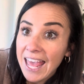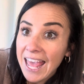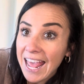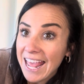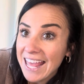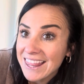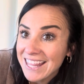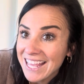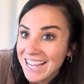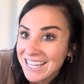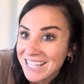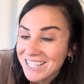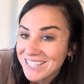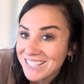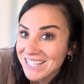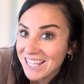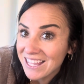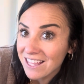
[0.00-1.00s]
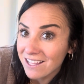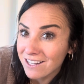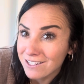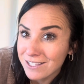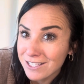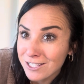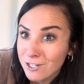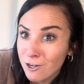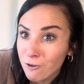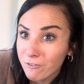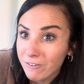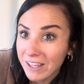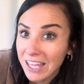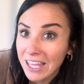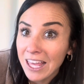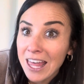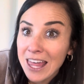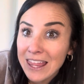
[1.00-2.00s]
And then you'll see the little
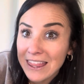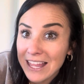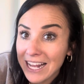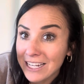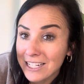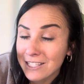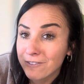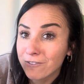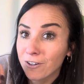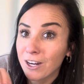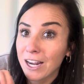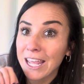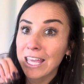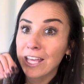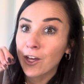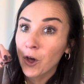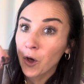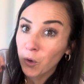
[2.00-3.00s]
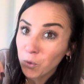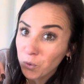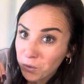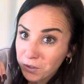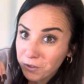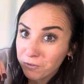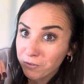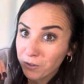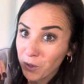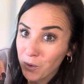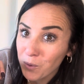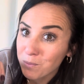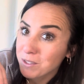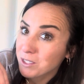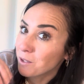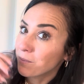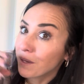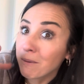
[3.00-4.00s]
snowflake. That is for a cold
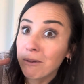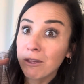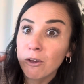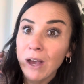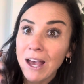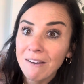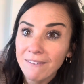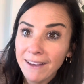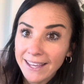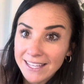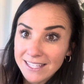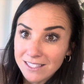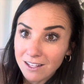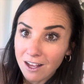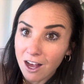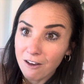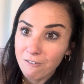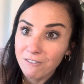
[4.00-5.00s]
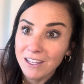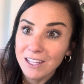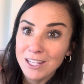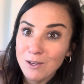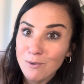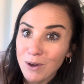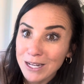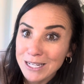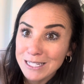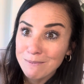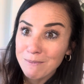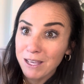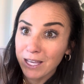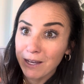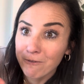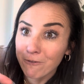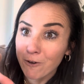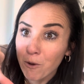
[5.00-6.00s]
foam. So maybe you have iced coffee and you wanted to
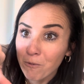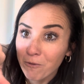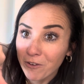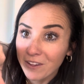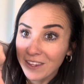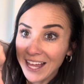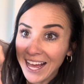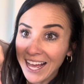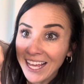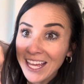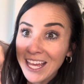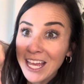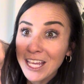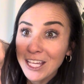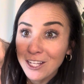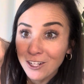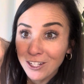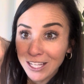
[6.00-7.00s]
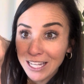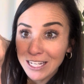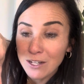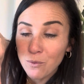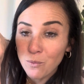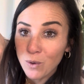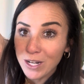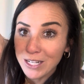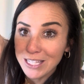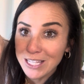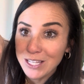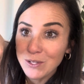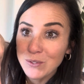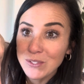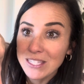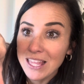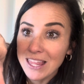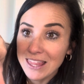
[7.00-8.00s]
make a foam for that. You're gonna wanna
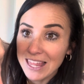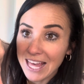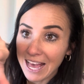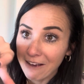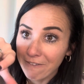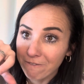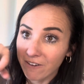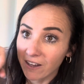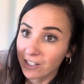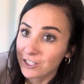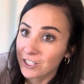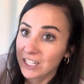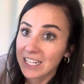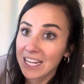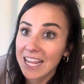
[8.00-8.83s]
use that function.